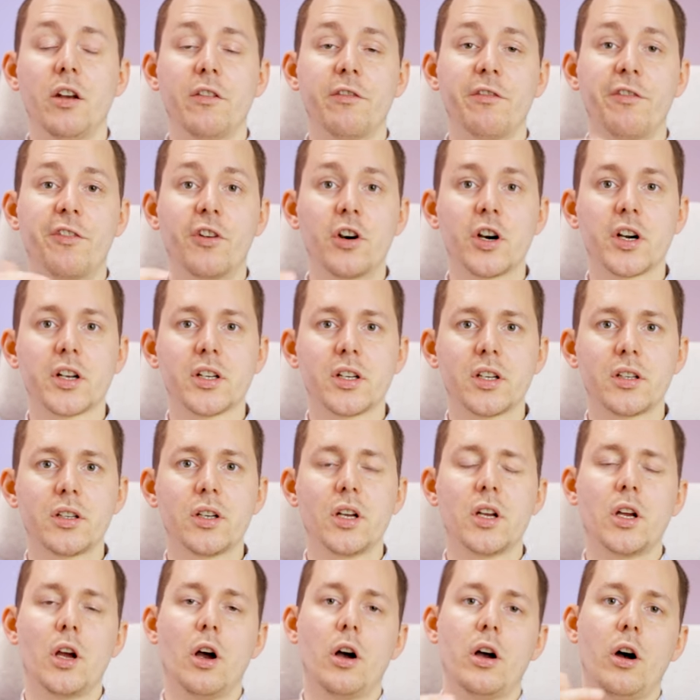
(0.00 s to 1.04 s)
inverted
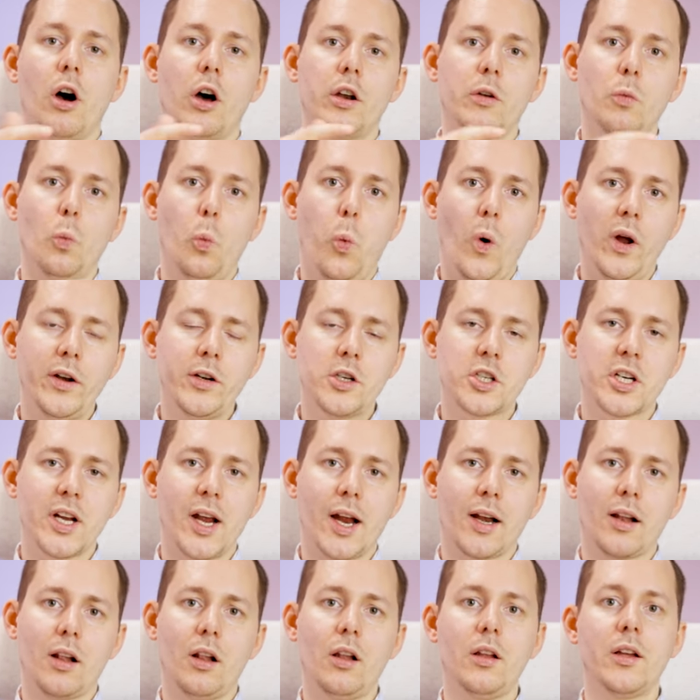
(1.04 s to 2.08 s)
on one
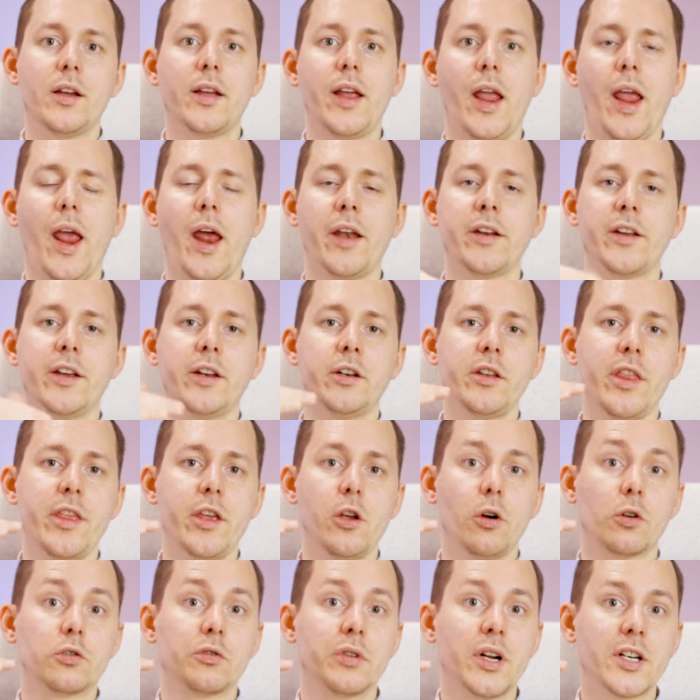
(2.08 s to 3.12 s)
channel and in
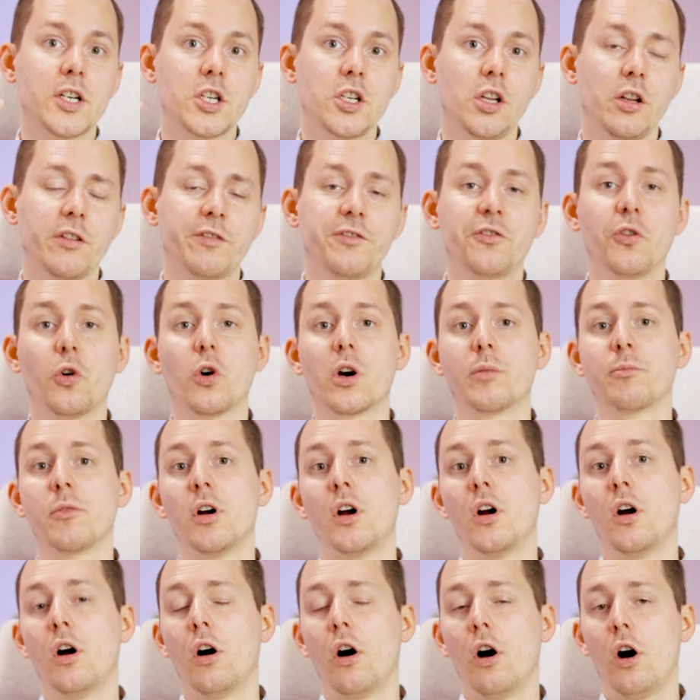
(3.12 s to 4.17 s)
the original form
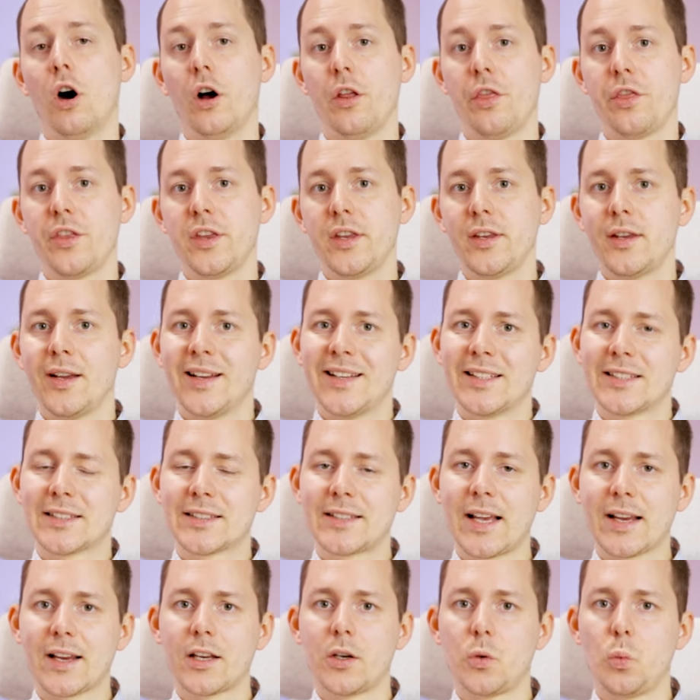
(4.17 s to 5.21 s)
on the
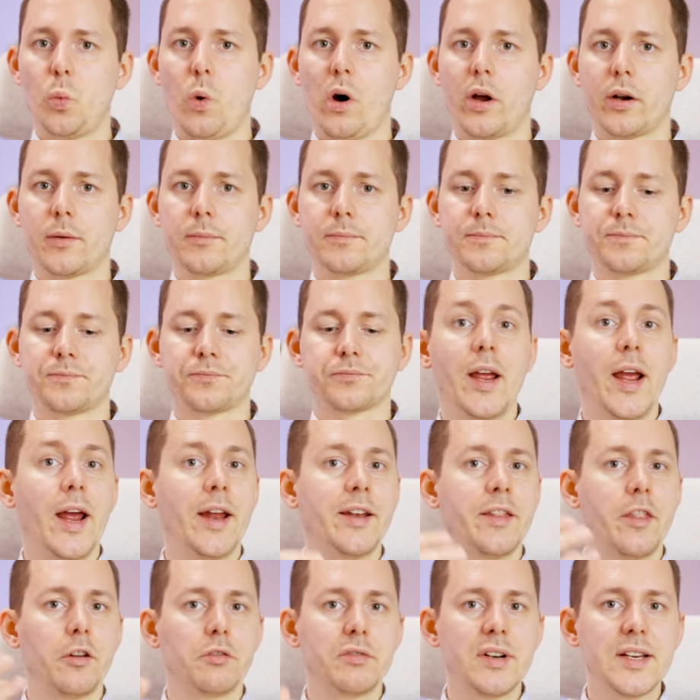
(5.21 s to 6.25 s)
second one.
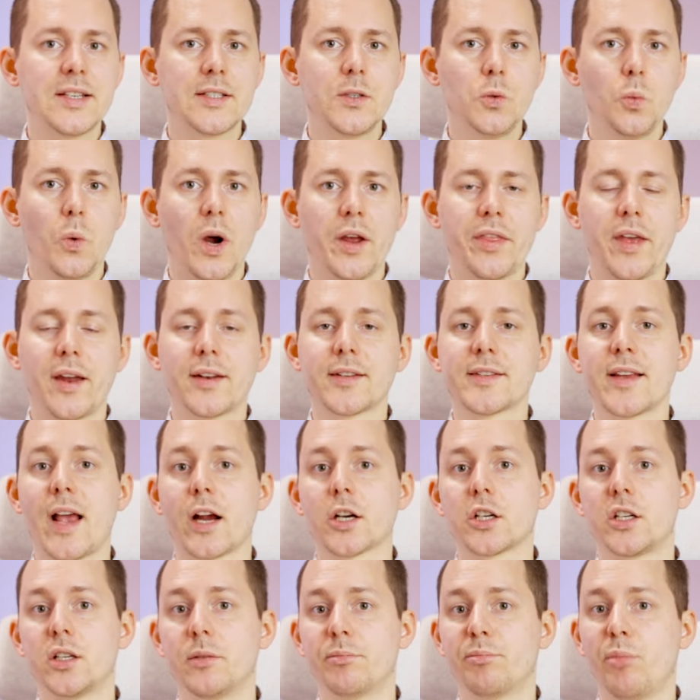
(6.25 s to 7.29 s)
And the reason why that is
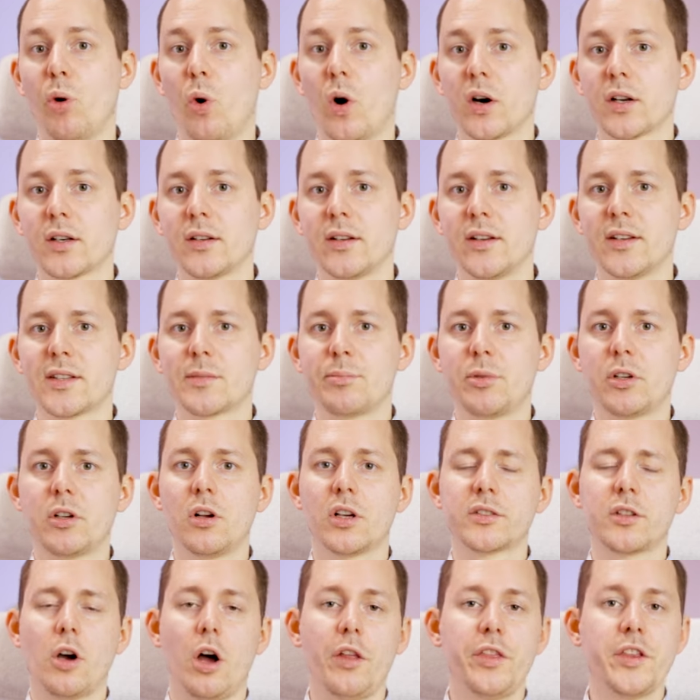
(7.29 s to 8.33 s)
actually important is
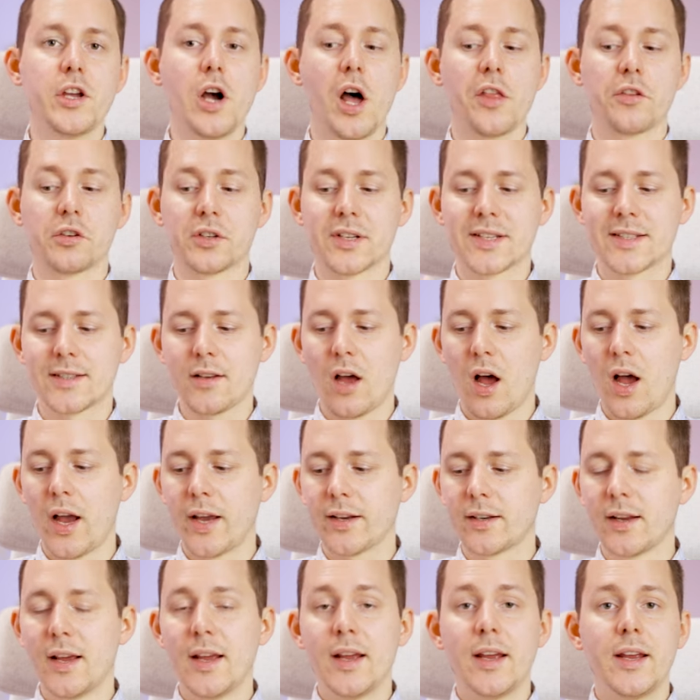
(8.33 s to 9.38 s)
because on the other
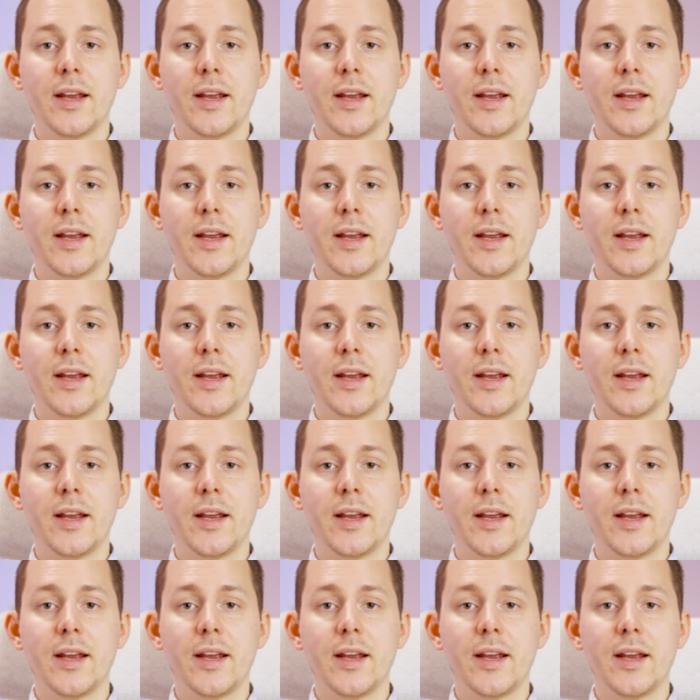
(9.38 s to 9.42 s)
side,